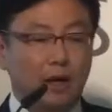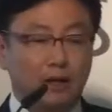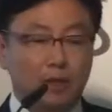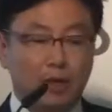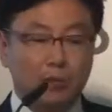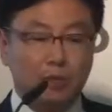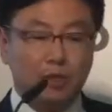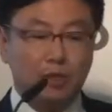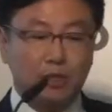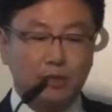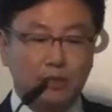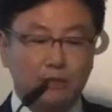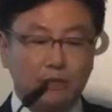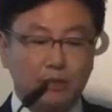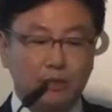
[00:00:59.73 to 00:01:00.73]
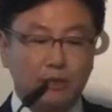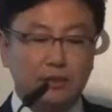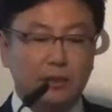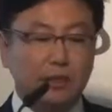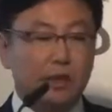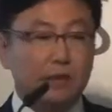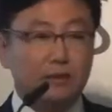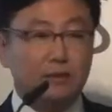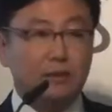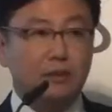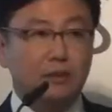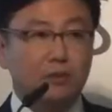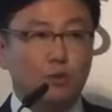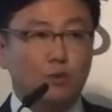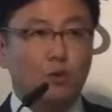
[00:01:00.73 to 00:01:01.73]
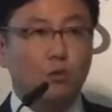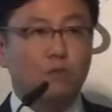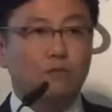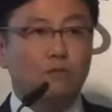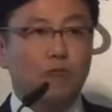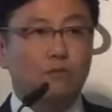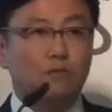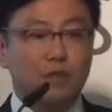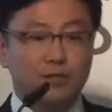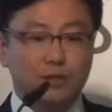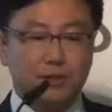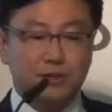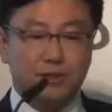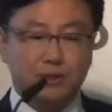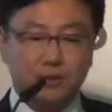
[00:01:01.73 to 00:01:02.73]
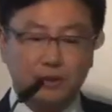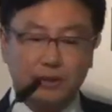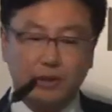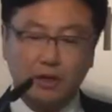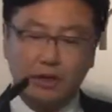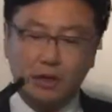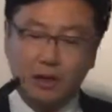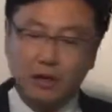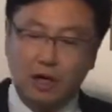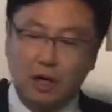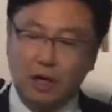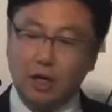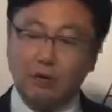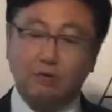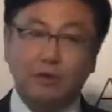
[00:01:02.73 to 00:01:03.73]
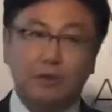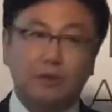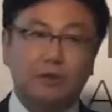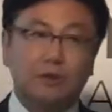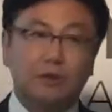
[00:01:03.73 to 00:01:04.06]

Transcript: and I believe it has a strong foundation. However,